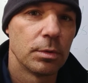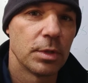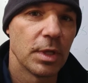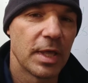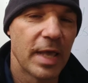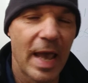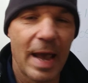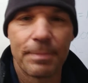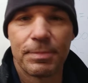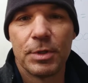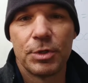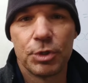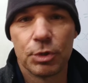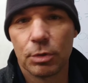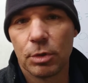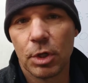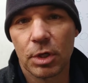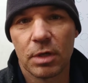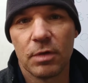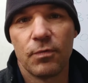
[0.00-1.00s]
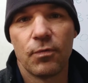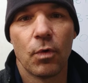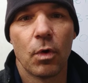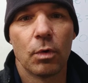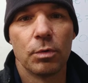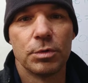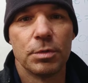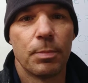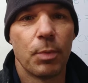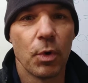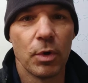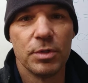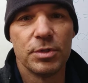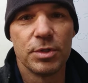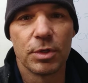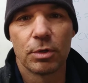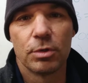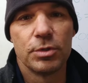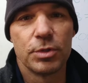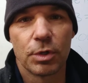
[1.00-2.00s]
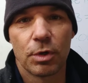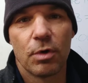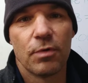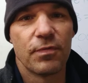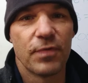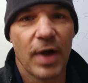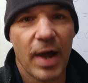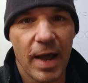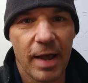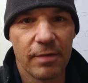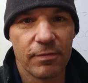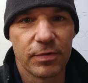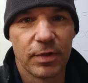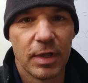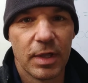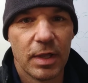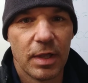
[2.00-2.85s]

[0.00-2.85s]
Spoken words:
the gap that you're looking for, which is a .005.